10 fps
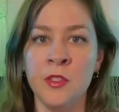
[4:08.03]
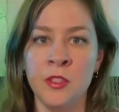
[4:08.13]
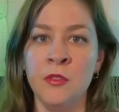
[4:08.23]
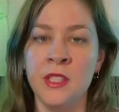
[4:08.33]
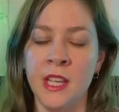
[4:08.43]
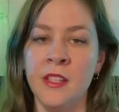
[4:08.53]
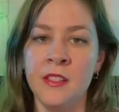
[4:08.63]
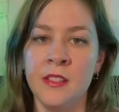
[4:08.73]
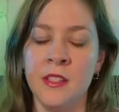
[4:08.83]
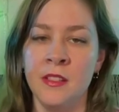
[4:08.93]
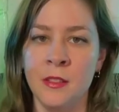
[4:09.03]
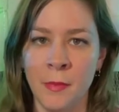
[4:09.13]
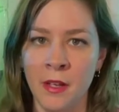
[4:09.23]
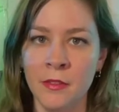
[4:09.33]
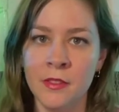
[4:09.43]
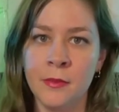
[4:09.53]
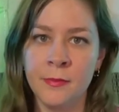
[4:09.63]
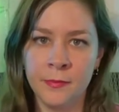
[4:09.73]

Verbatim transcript: to tastes and smells.